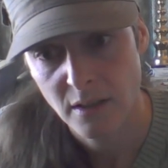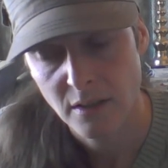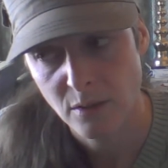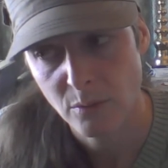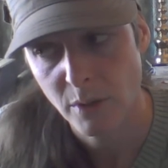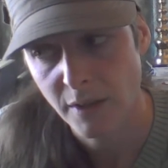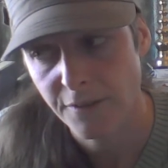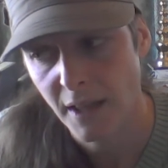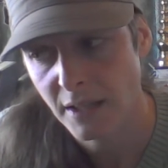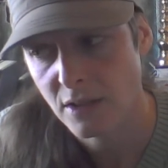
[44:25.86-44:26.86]
So what if
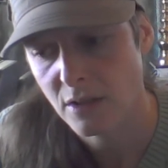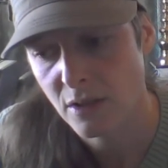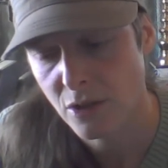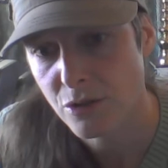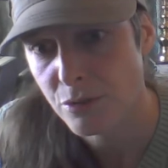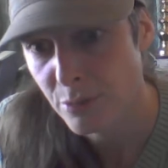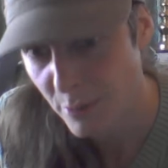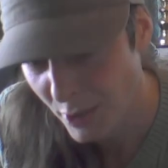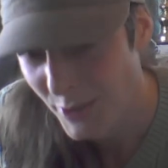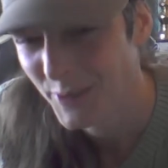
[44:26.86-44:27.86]
that's the truth?